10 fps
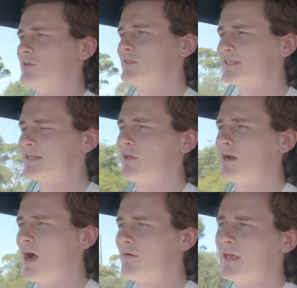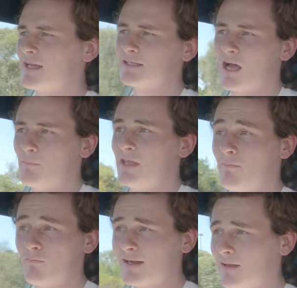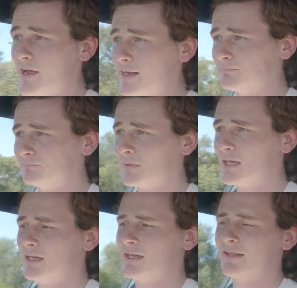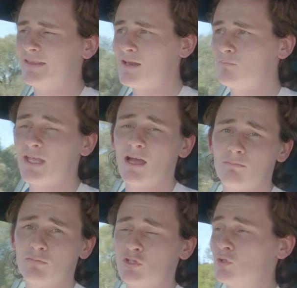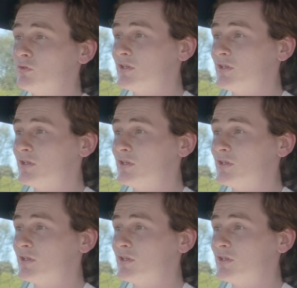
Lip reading: to the 7,500 RPM red line. Then we come to the